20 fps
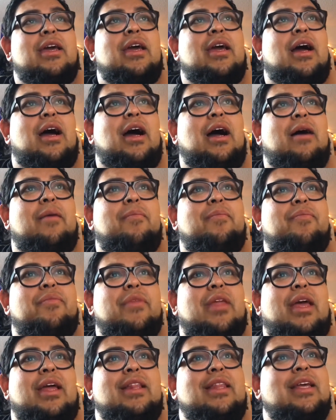
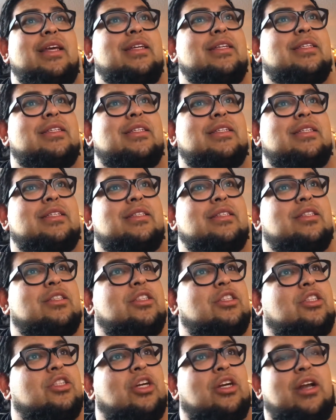And this,
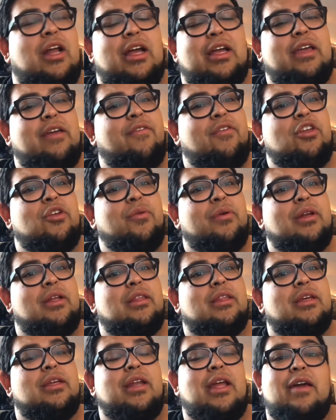they're not giving you
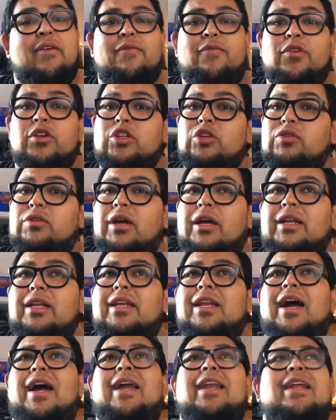anything. And for
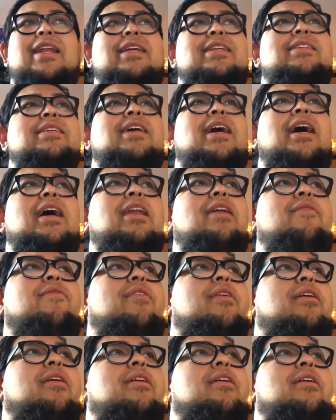$299, it is kind of
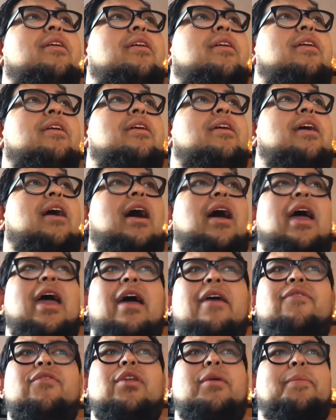a
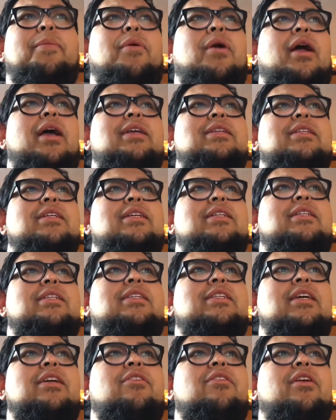hefty price
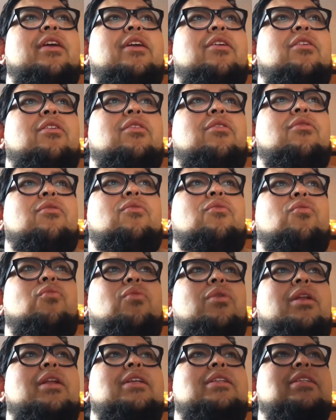considering
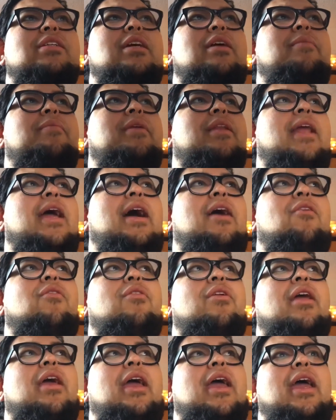when it's coming out
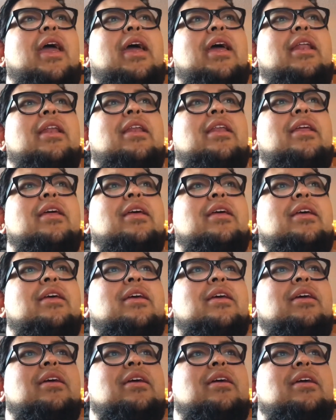and
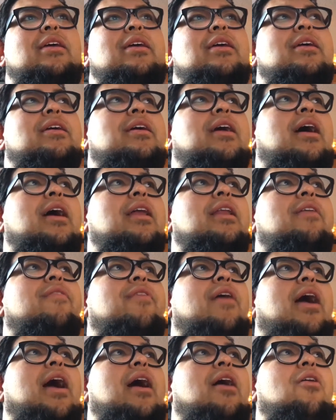kind of
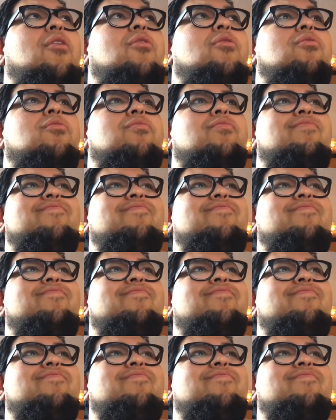how